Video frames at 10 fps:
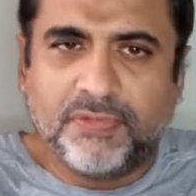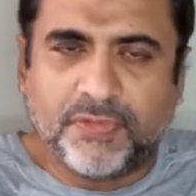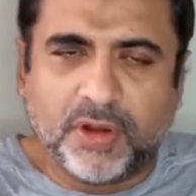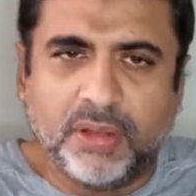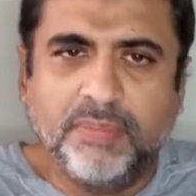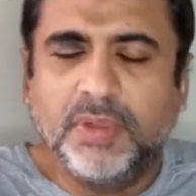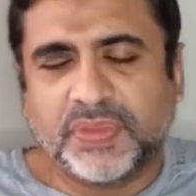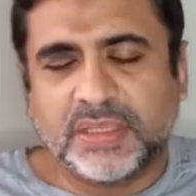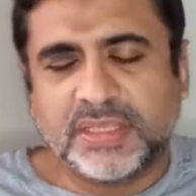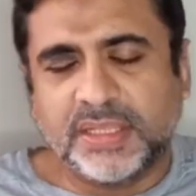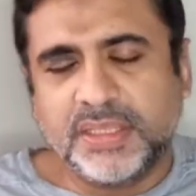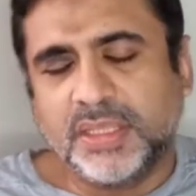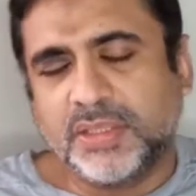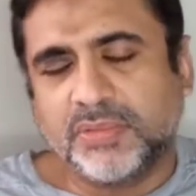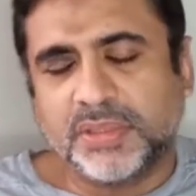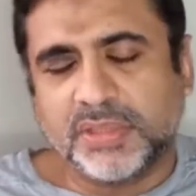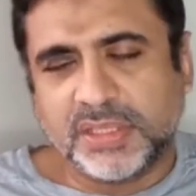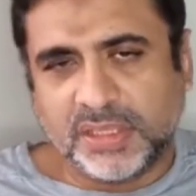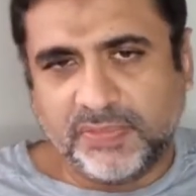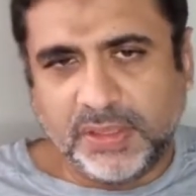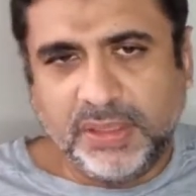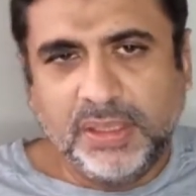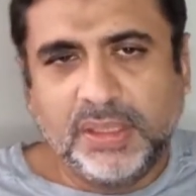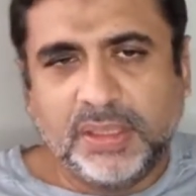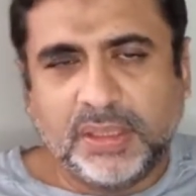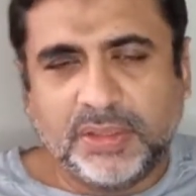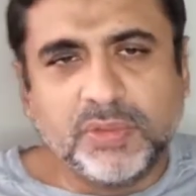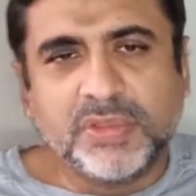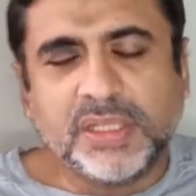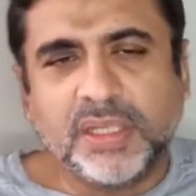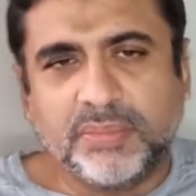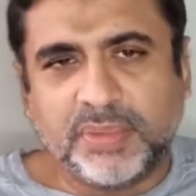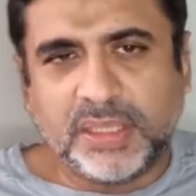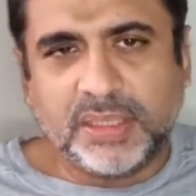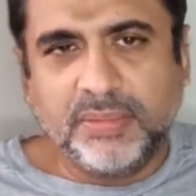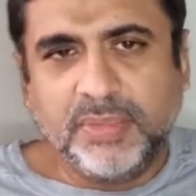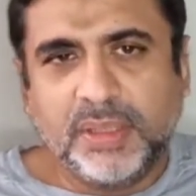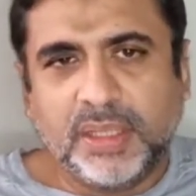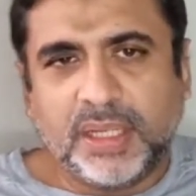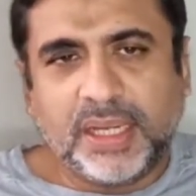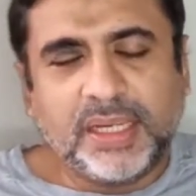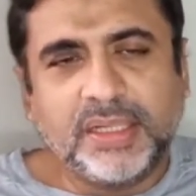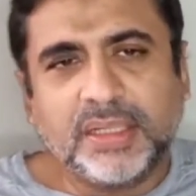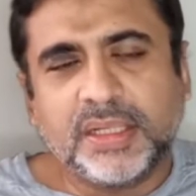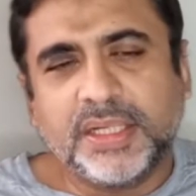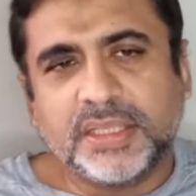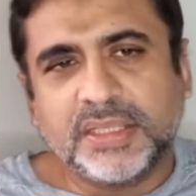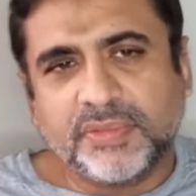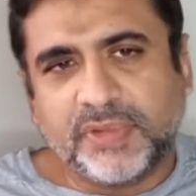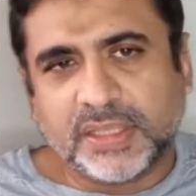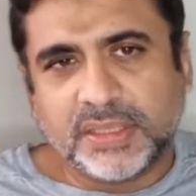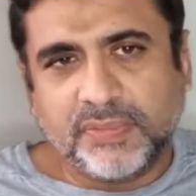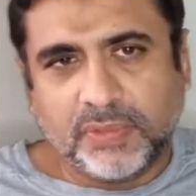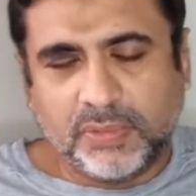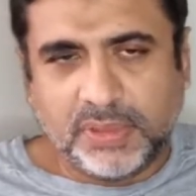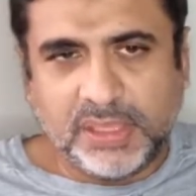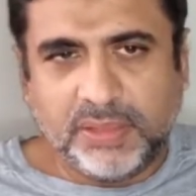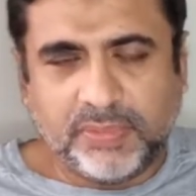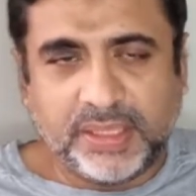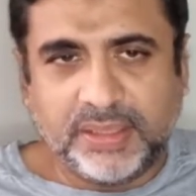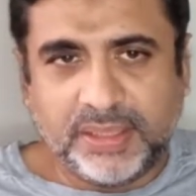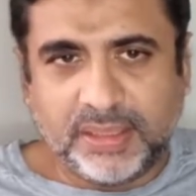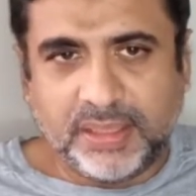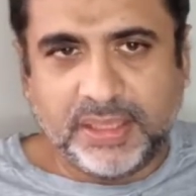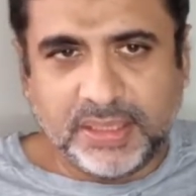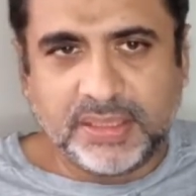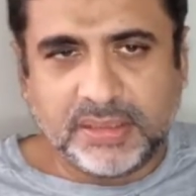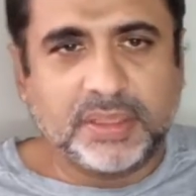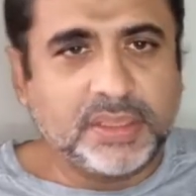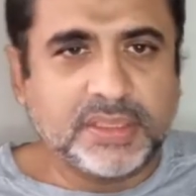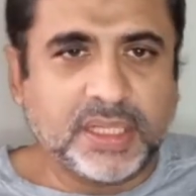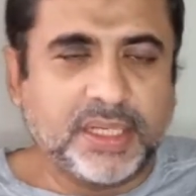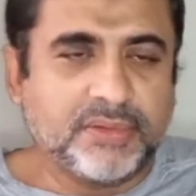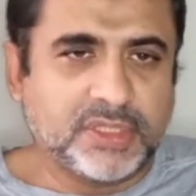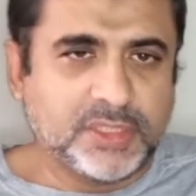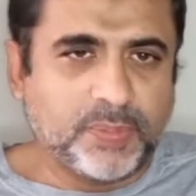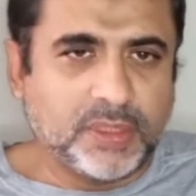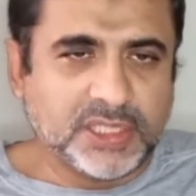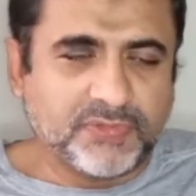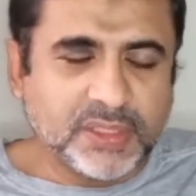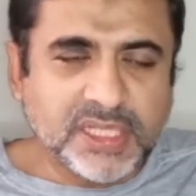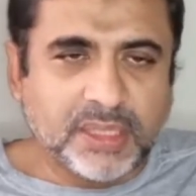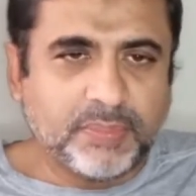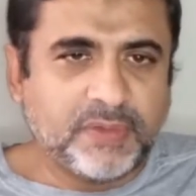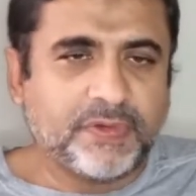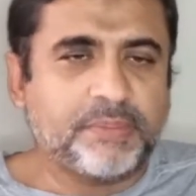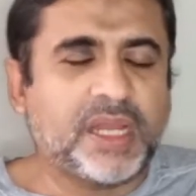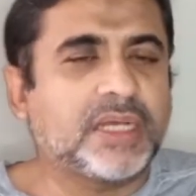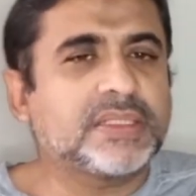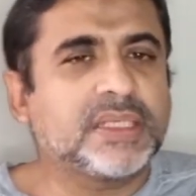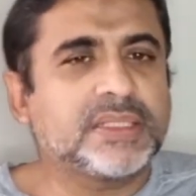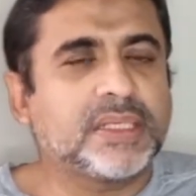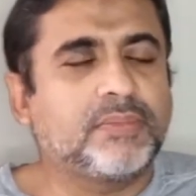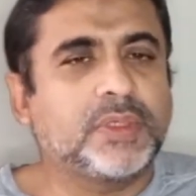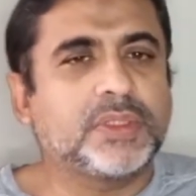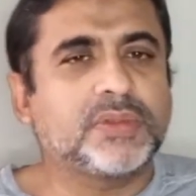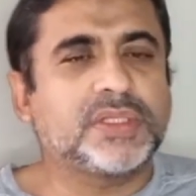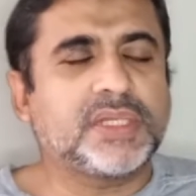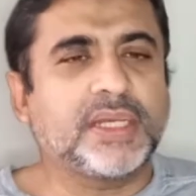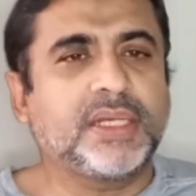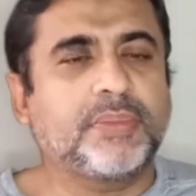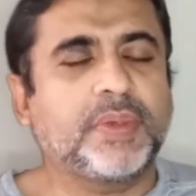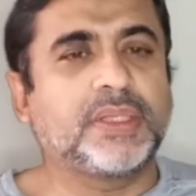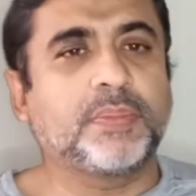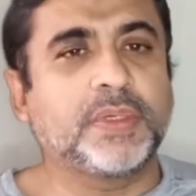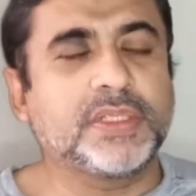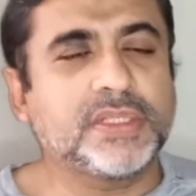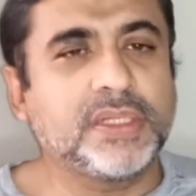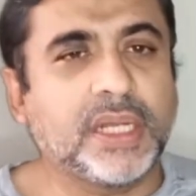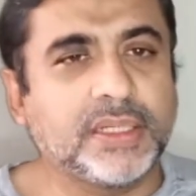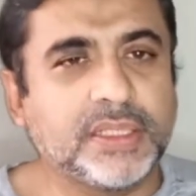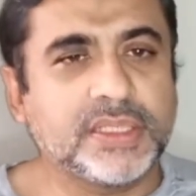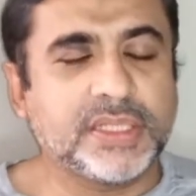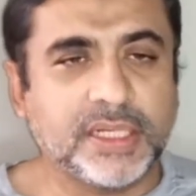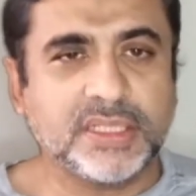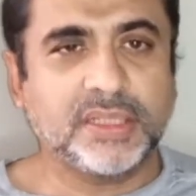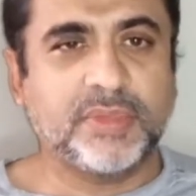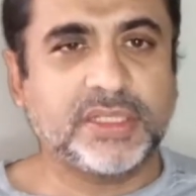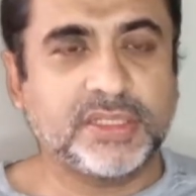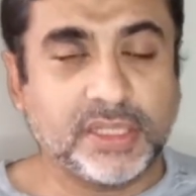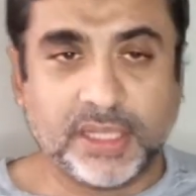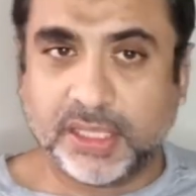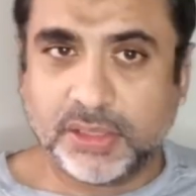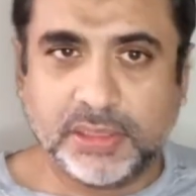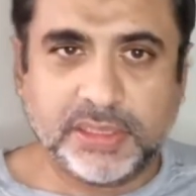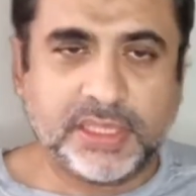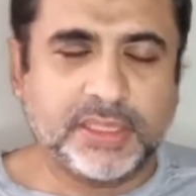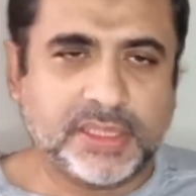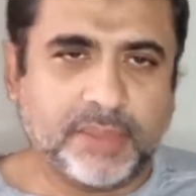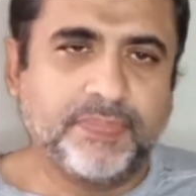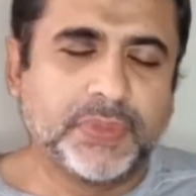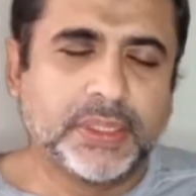from the sender to the receiver using a medium, and it is effective only when there is the desired response. For example, if I'm asking someone to stand up and the person understands the message and actually stands up,